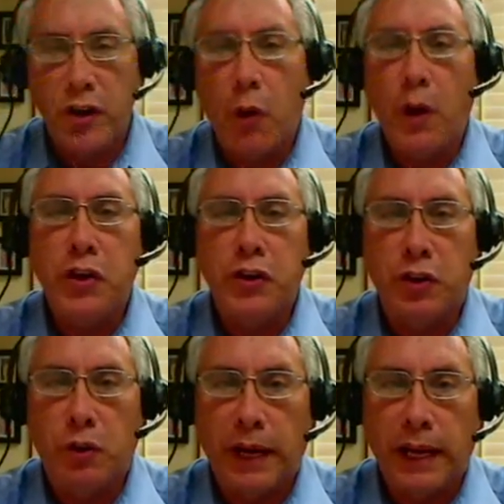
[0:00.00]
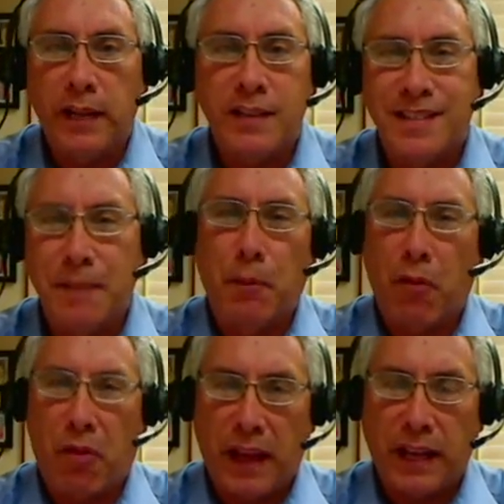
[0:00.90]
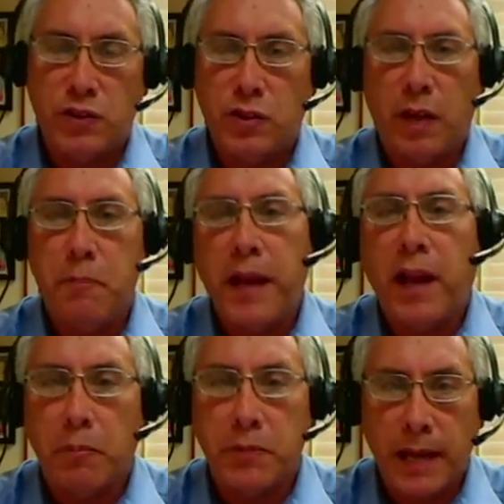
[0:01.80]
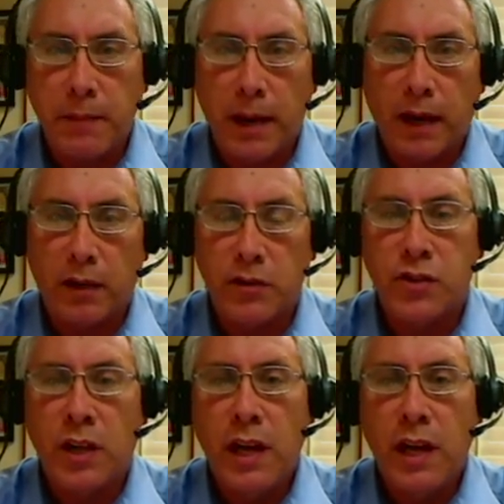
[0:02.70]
what you're doing, simple things can become nightmares